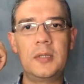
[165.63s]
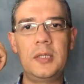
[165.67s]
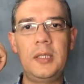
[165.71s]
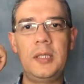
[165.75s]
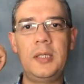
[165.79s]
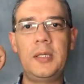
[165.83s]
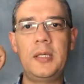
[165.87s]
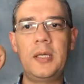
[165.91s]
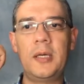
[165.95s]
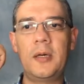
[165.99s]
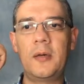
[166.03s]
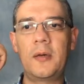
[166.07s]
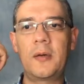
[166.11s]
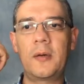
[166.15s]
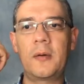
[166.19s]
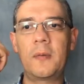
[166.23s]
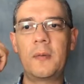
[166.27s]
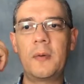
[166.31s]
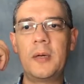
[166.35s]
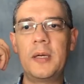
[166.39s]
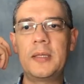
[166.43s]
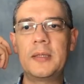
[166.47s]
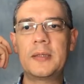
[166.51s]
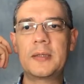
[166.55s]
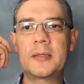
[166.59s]
in the other
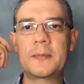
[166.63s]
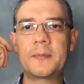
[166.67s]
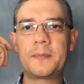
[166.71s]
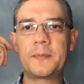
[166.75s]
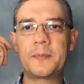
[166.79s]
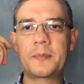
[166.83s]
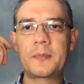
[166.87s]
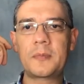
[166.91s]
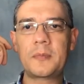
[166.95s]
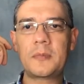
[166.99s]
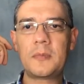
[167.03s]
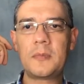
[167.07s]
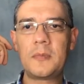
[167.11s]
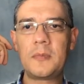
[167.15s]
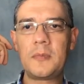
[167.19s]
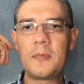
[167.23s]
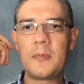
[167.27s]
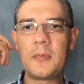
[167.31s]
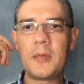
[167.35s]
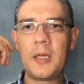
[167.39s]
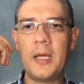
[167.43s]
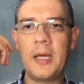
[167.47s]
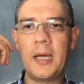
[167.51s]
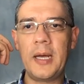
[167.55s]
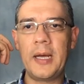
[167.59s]
ones.
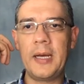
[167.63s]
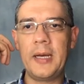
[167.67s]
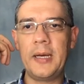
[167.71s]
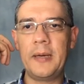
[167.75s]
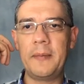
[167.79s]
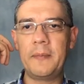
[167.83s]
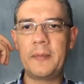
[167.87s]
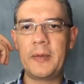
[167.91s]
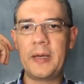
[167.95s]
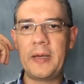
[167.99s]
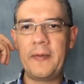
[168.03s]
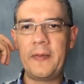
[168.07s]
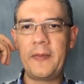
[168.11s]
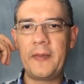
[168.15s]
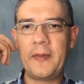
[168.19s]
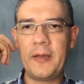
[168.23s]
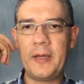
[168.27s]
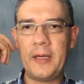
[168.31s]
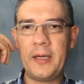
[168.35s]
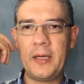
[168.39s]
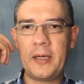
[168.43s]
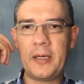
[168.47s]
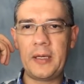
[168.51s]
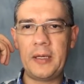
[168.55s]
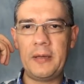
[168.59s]
I
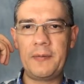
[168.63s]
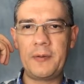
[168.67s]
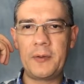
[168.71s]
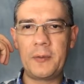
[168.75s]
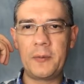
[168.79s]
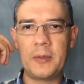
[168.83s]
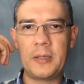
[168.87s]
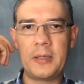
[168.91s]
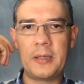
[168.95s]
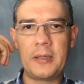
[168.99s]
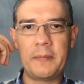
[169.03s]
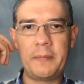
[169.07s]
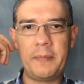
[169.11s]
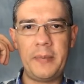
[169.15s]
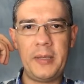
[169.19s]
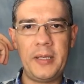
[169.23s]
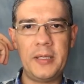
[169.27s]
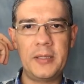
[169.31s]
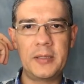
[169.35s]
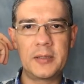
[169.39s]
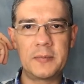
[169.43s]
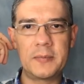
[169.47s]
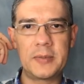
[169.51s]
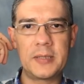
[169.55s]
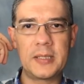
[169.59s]
think if you want
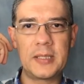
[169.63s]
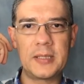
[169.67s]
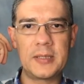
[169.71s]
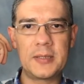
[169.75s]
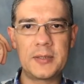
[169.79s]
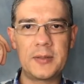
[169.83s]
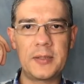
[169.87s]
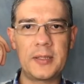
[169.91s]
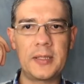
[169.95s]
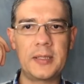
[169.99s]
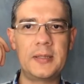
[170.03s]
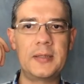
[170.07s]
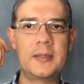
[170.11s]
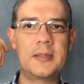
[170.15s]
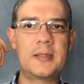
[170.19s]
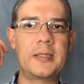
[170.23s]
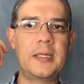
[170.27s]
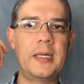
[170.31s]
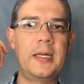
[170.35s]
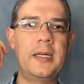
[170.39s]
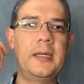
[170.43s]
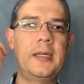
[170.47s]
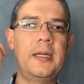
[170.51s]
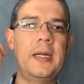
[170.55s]
bigger bars, you can set it